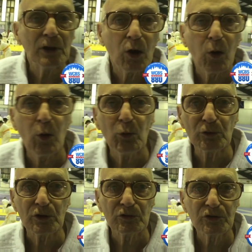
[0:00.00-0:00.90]
the
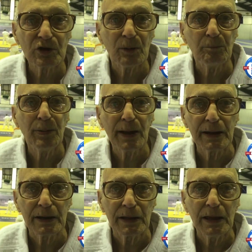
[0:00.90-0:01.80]
oldest
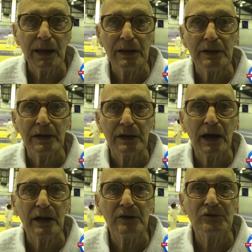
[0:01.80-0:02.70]
competitor in the
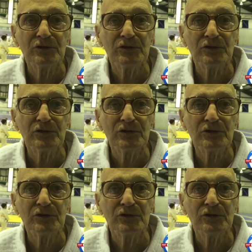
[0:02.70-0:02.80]
United